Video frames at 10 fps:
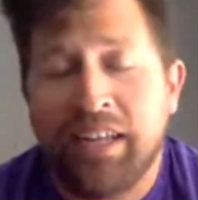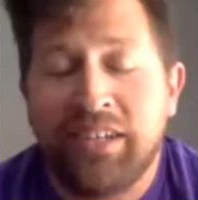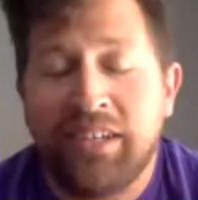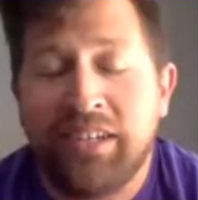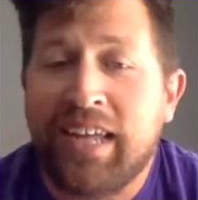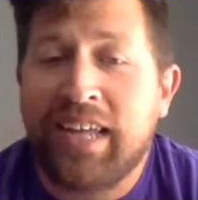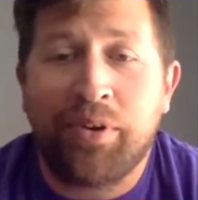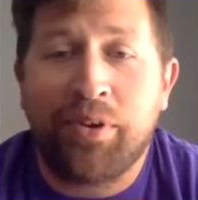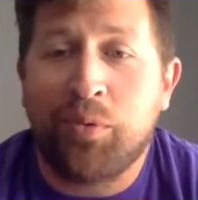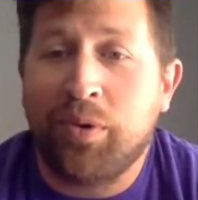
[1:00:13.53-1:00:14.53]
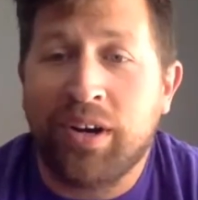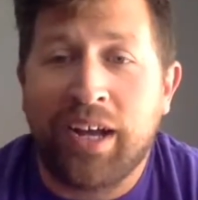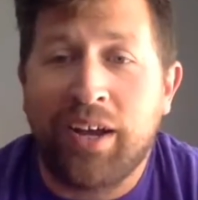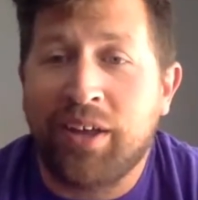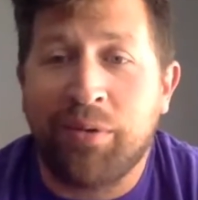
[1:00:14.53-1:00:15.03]
just happened to work
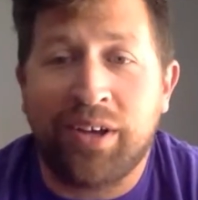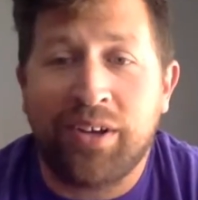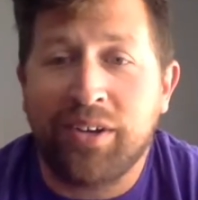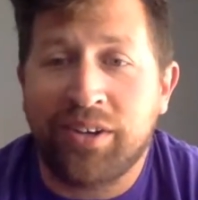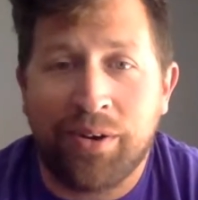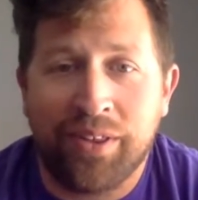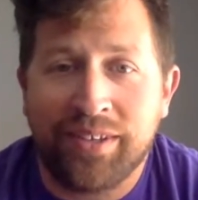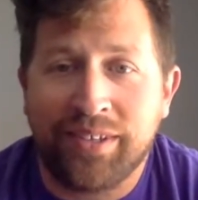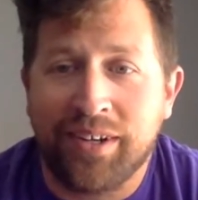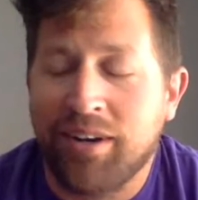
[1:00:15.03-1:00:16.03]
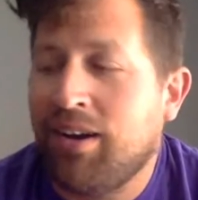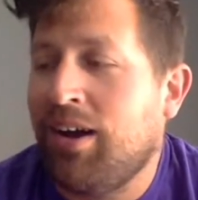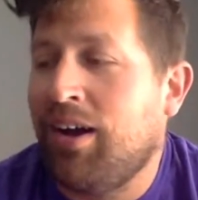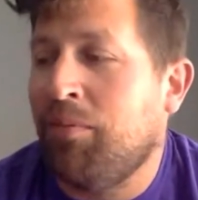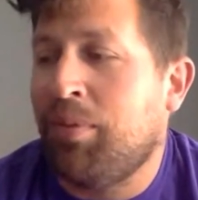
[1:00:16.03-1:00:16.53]
out that we couldn't go this year.
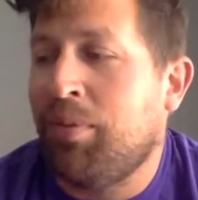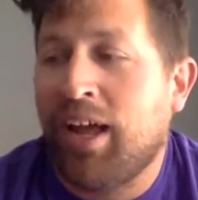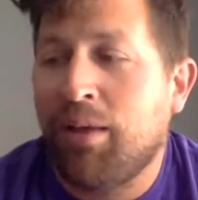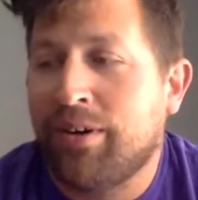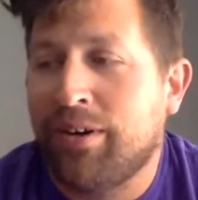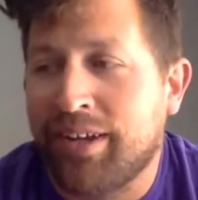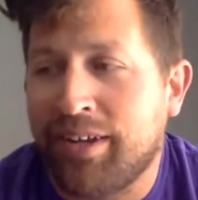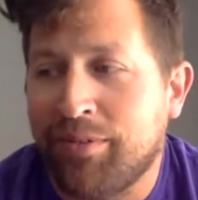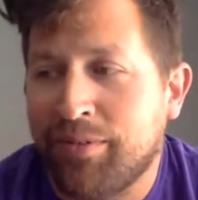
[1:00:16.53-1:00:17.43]
But Albuquerque